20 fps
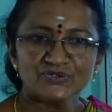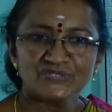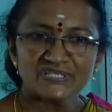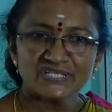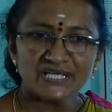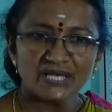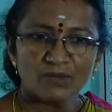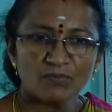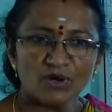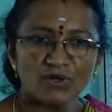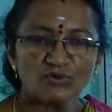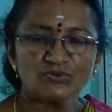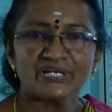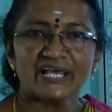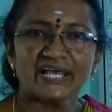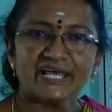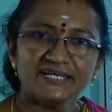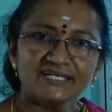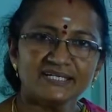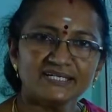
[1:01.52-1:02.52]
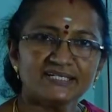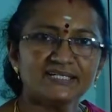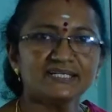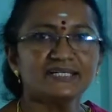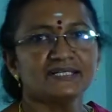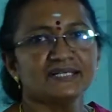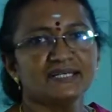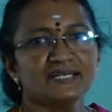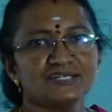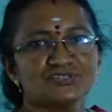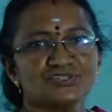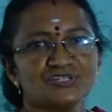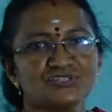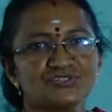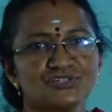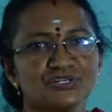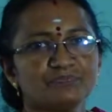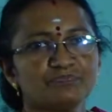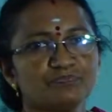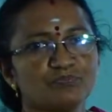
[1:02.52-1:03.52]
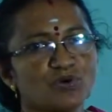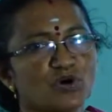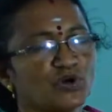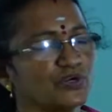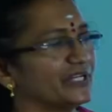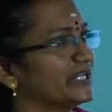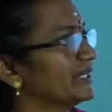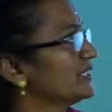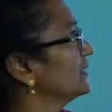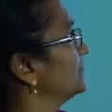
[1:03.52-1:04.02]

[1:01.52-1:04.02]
see about entity relationship model.